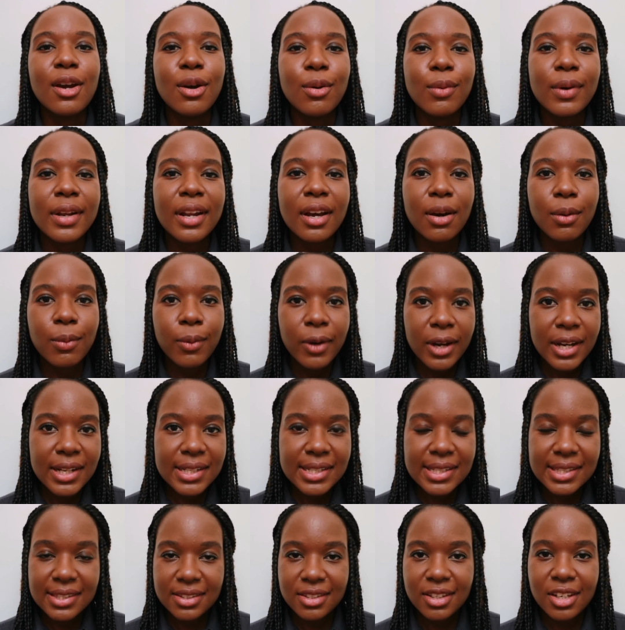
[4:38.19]
When I
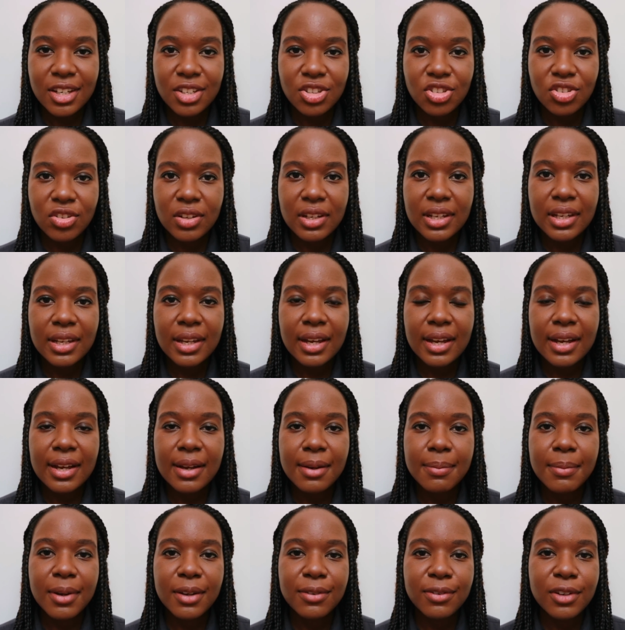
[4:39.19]
worked in surgery,
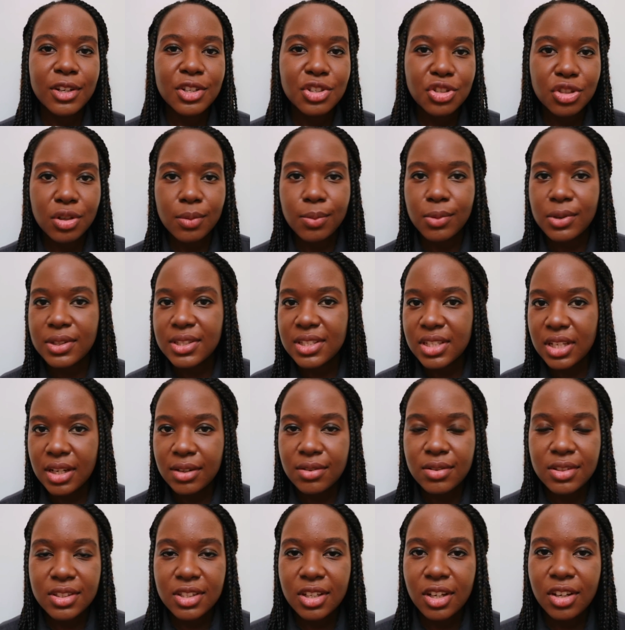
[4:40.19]
my first job was
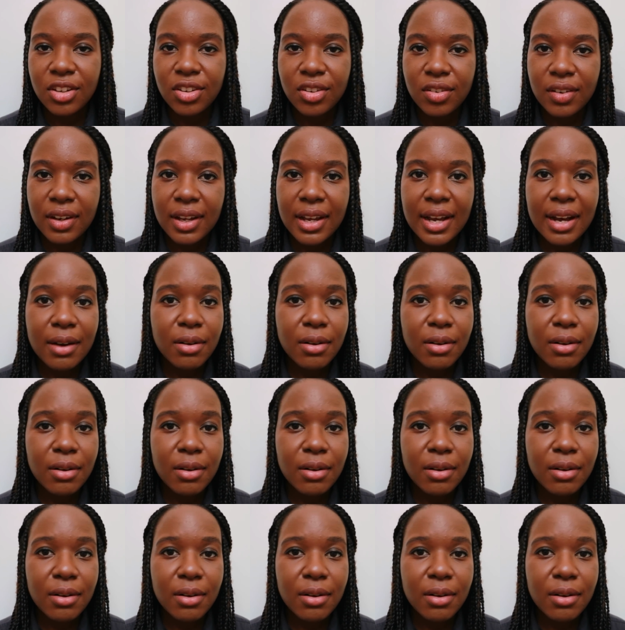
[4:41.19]
general surgery.